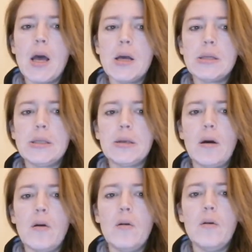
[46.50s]

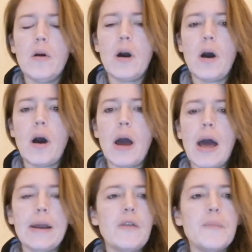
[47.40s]
So,
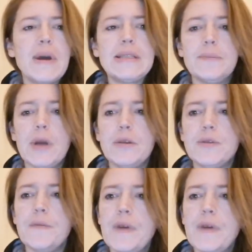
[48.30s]
and I've made some notes from